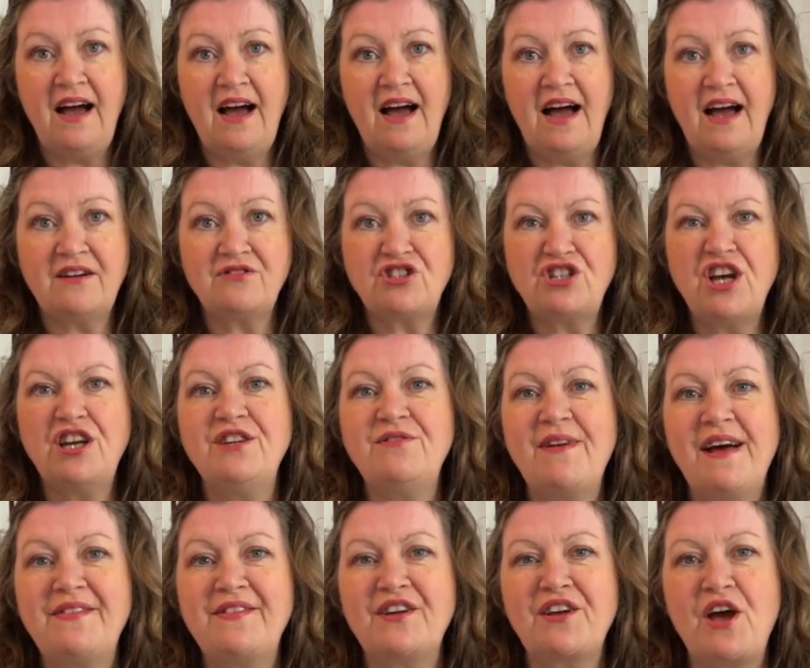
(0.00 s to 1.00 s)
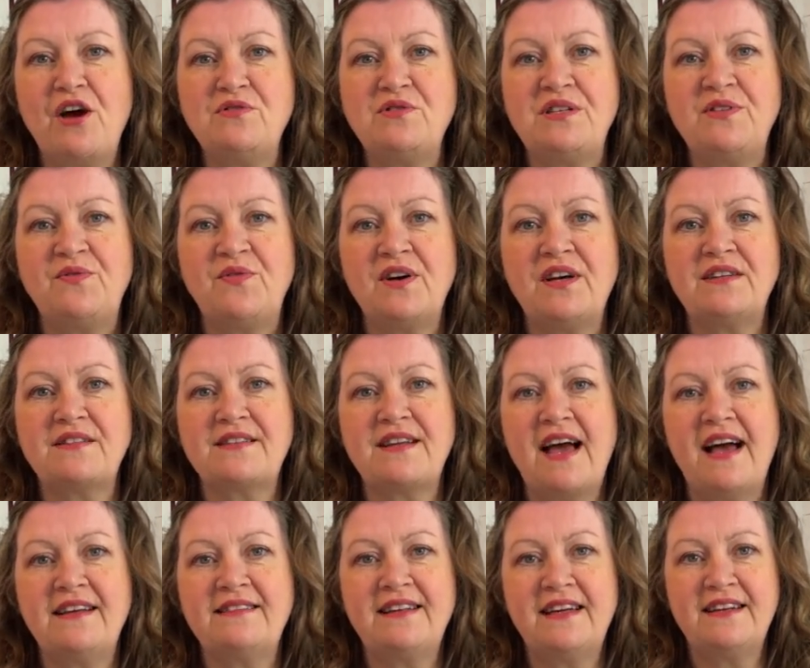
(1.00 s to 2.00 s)
I'll show you around the cosy first,
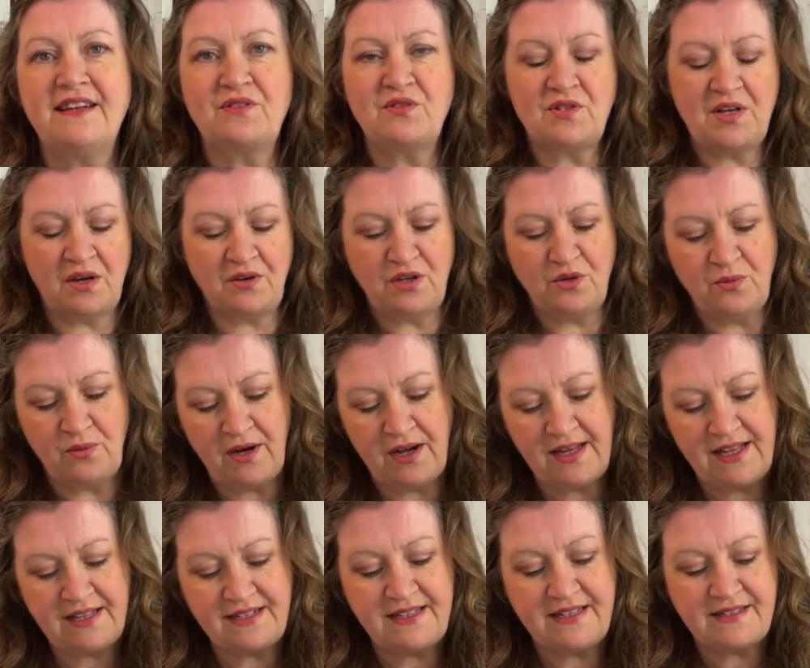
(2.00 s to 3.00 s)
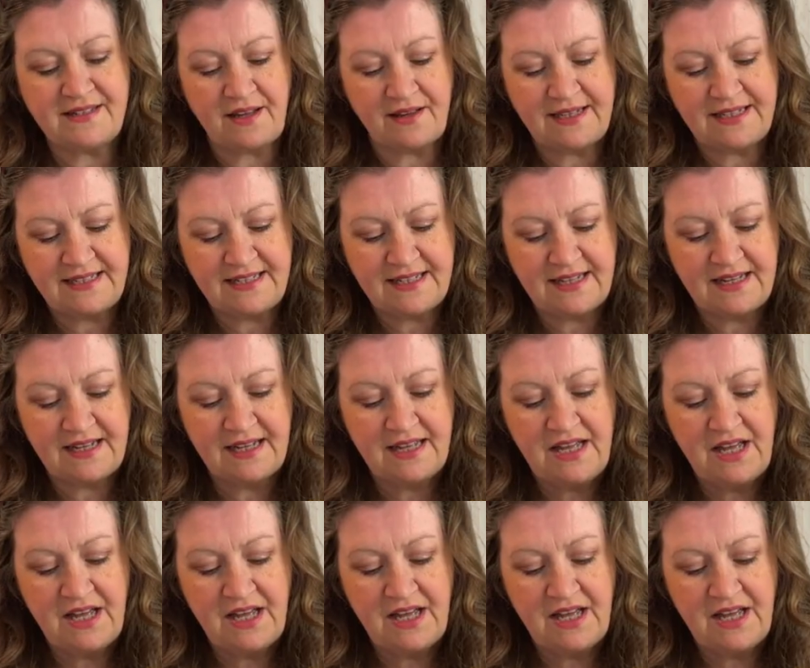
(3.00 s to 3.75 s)
and then I'll tell you why I designed it.